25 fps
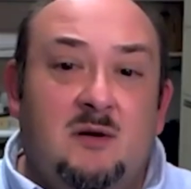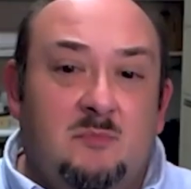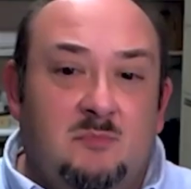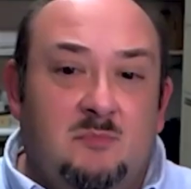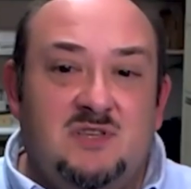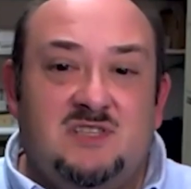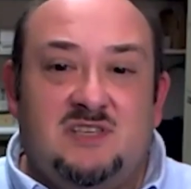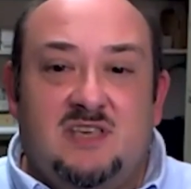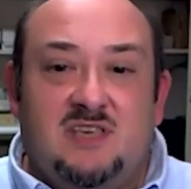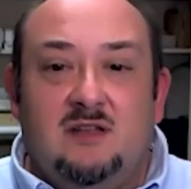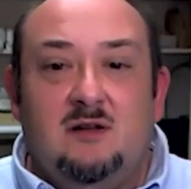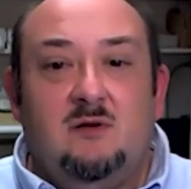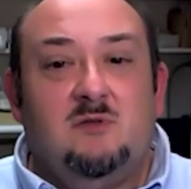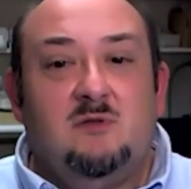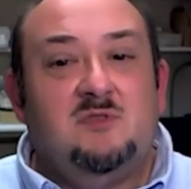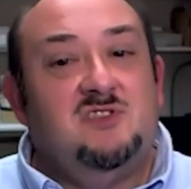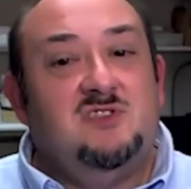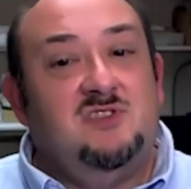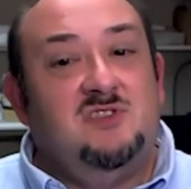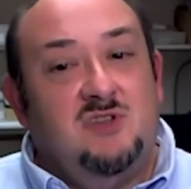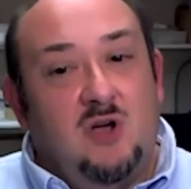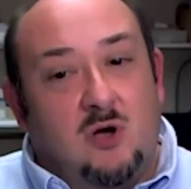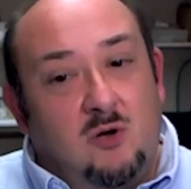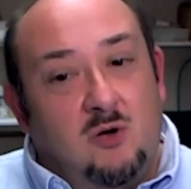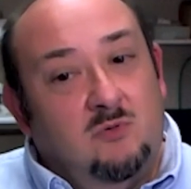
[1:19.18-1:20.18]

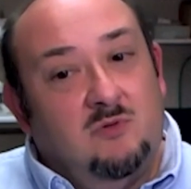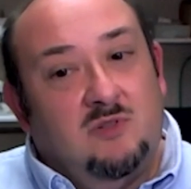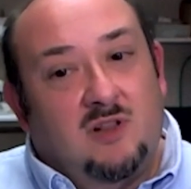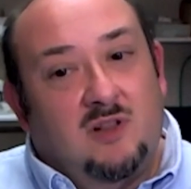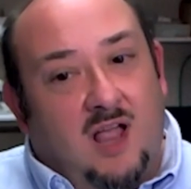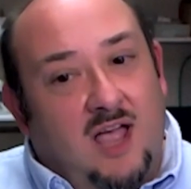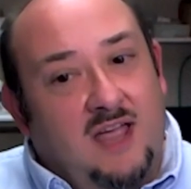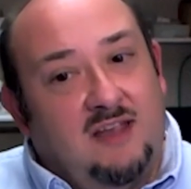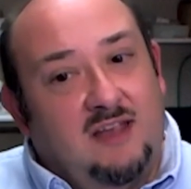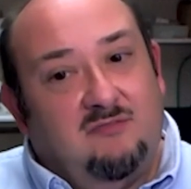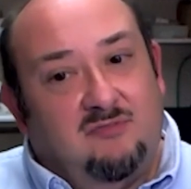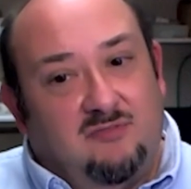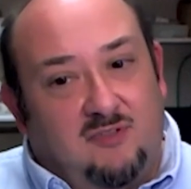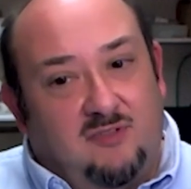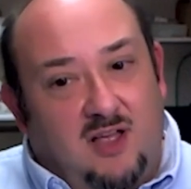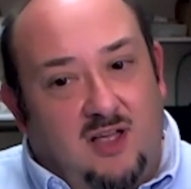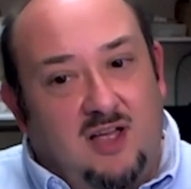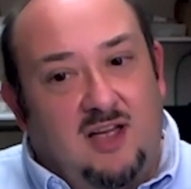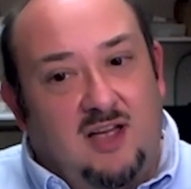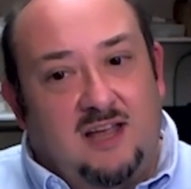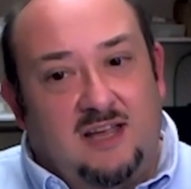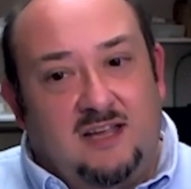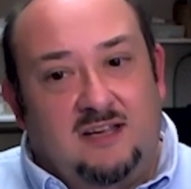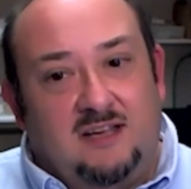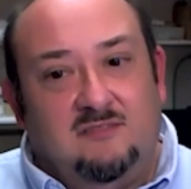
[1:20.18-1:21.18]
Mosquitoes don't like
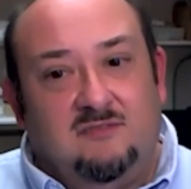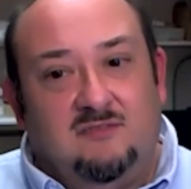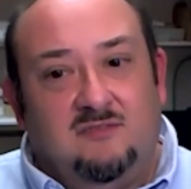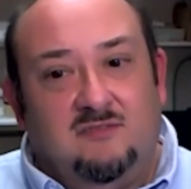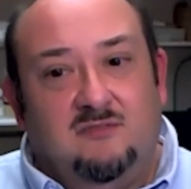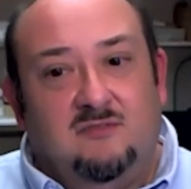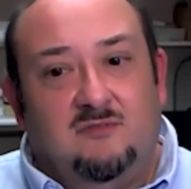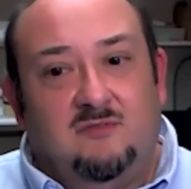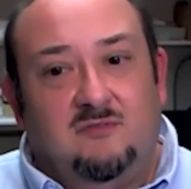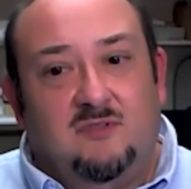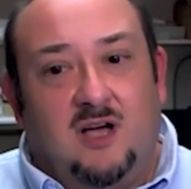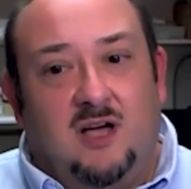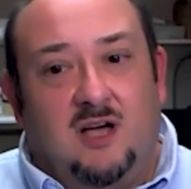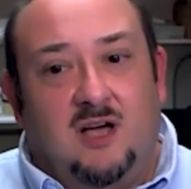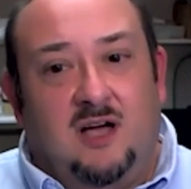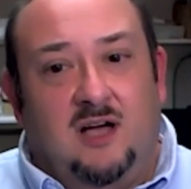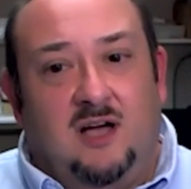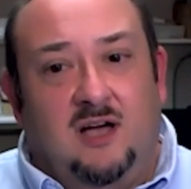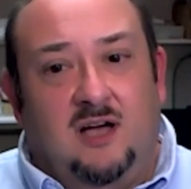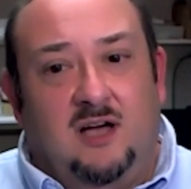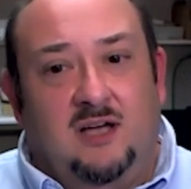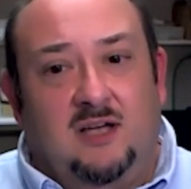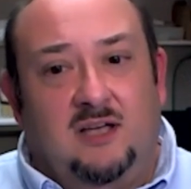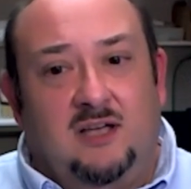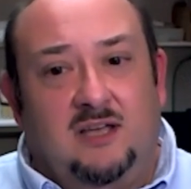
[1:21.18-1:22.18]
flying
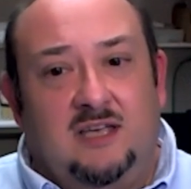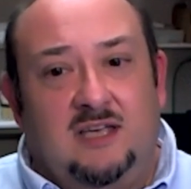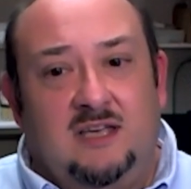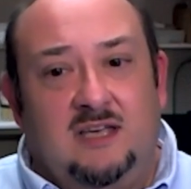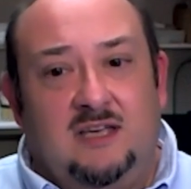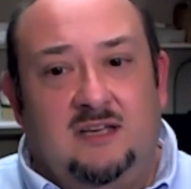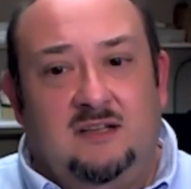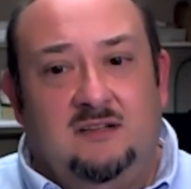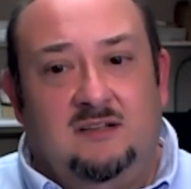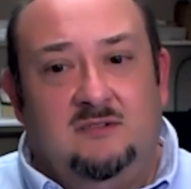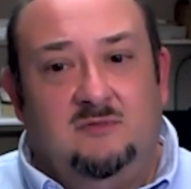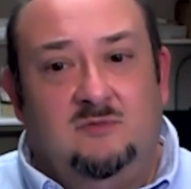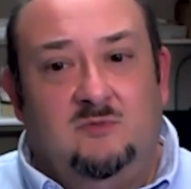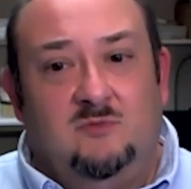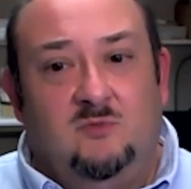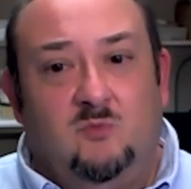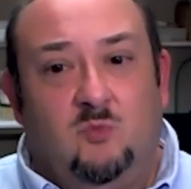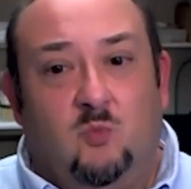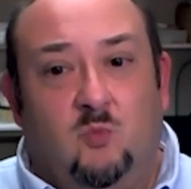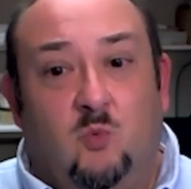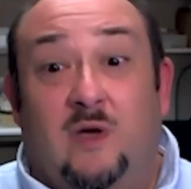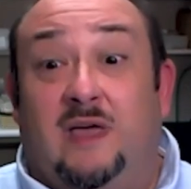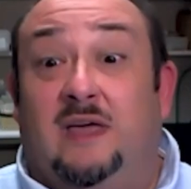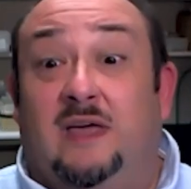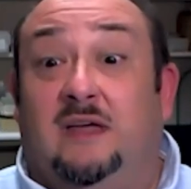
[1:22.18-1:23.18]

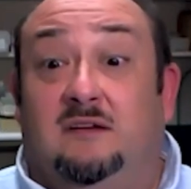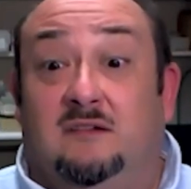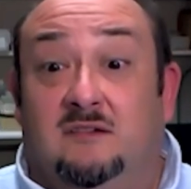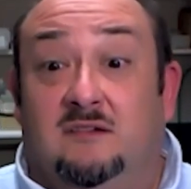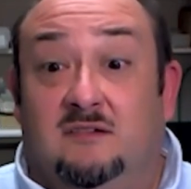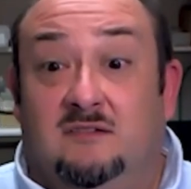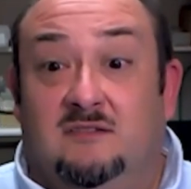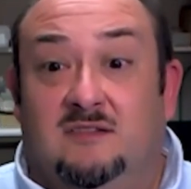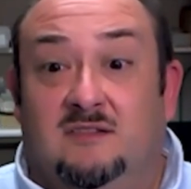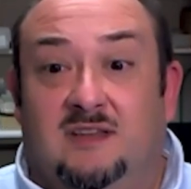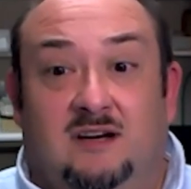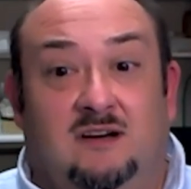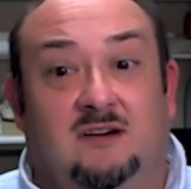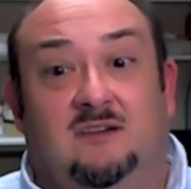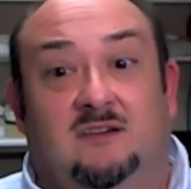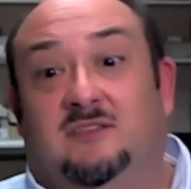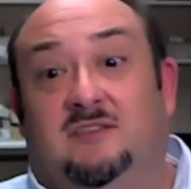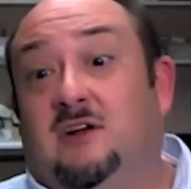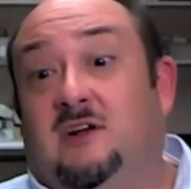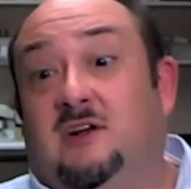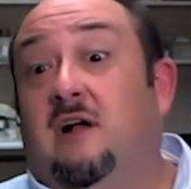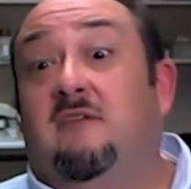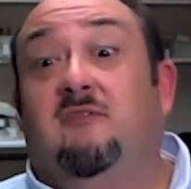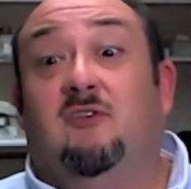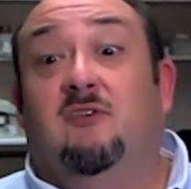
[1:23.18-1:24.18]
in wind.
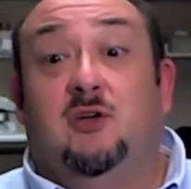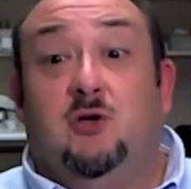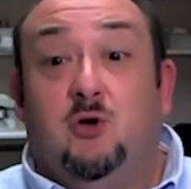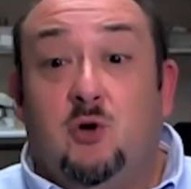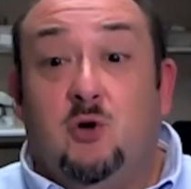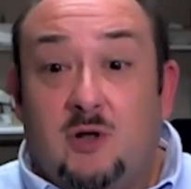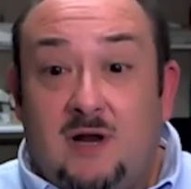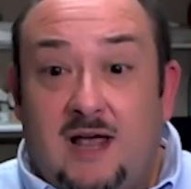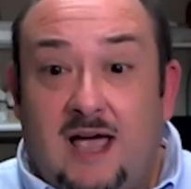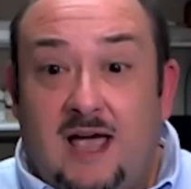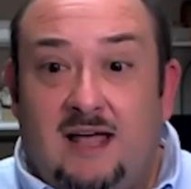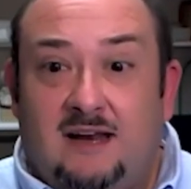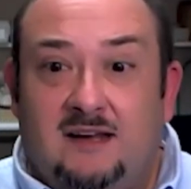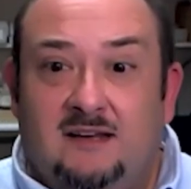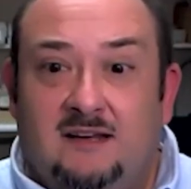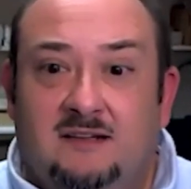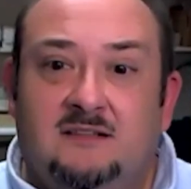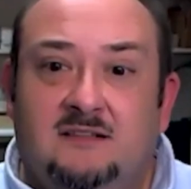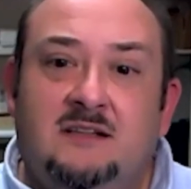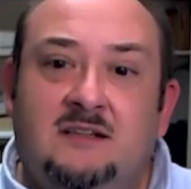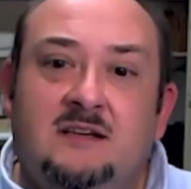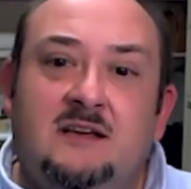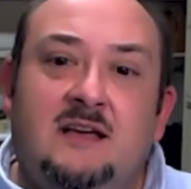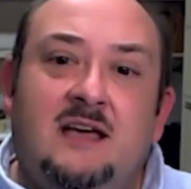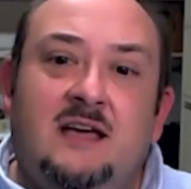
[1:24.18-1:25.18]
They're not very good at it.